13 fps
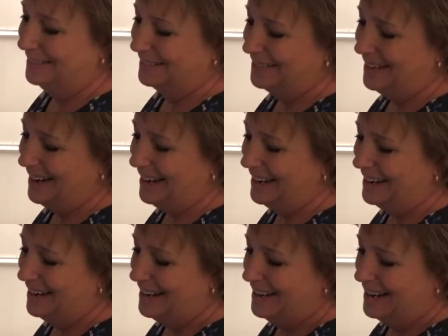Okay.
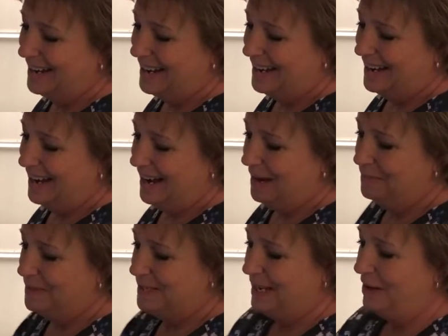I'm
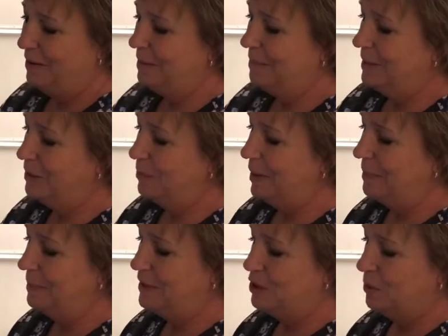centering midway
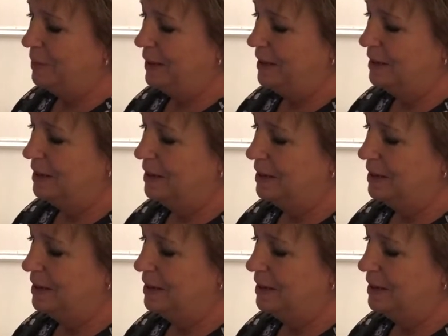between